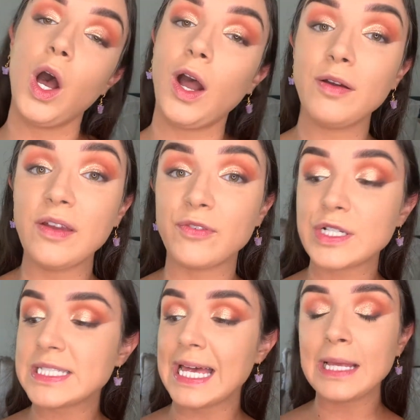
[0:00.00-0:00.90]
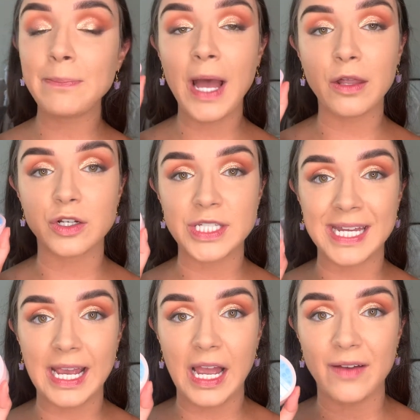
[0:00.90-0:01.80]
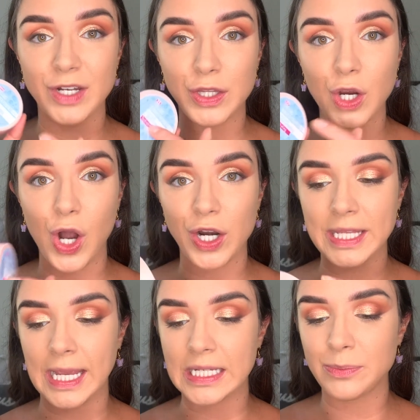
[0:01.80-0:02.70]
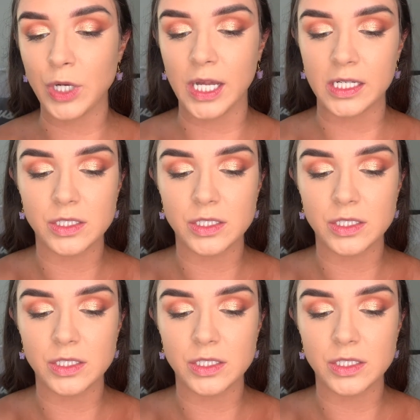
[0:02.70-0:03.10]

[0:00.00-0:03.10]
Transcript: All right, for a setting powder today, I have another Hard Candy product.